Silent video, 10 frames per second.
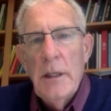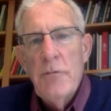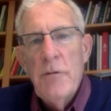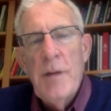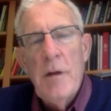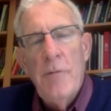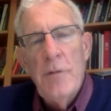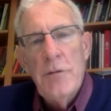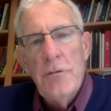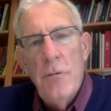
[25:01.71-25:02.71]
Tripping Over
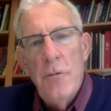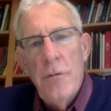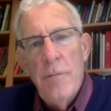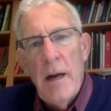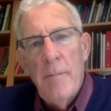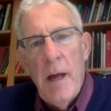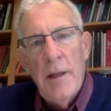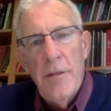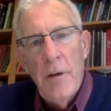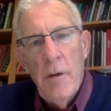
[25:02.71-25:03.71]
the Truth, The
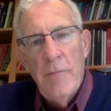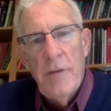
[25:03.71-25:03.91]
Metabolic Theory